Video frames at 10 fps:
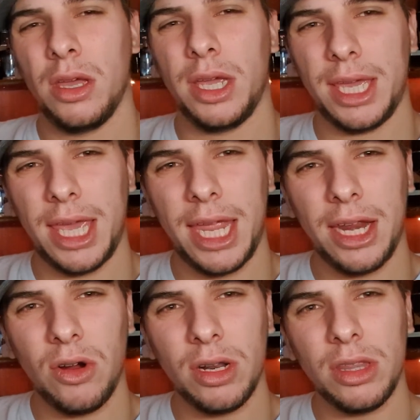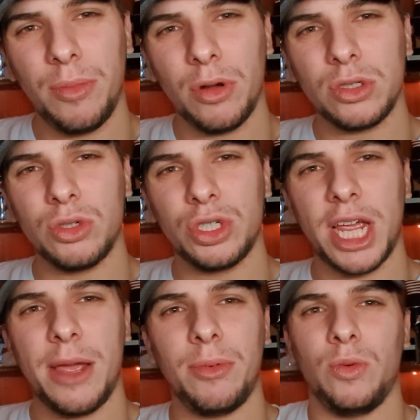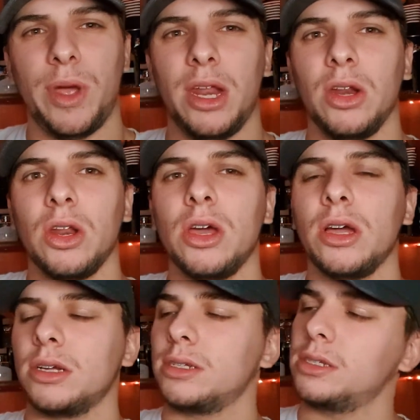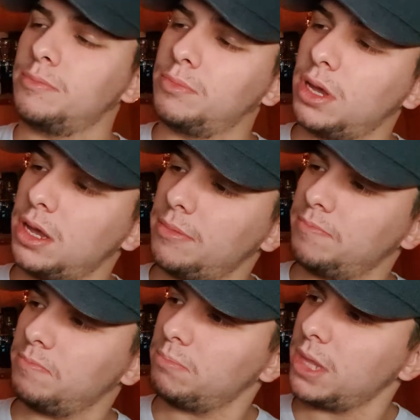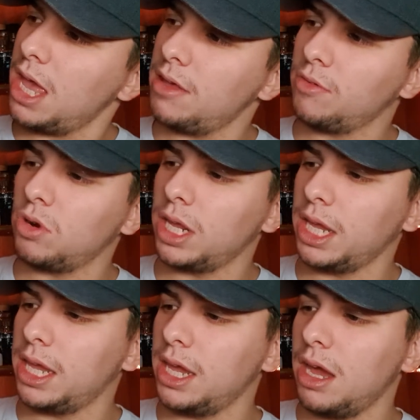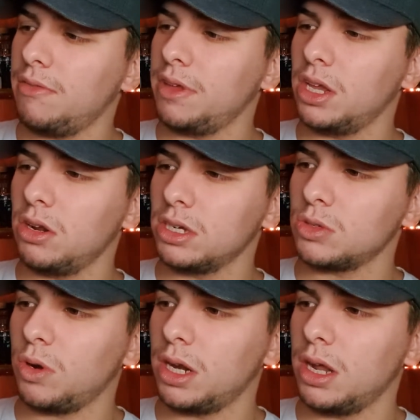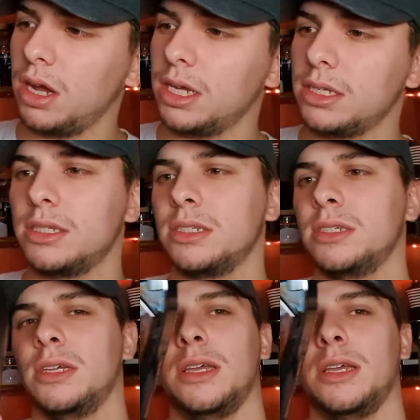keen on the bottle shape or the way it looked. But now that I've got it here, I think it looks quite nice.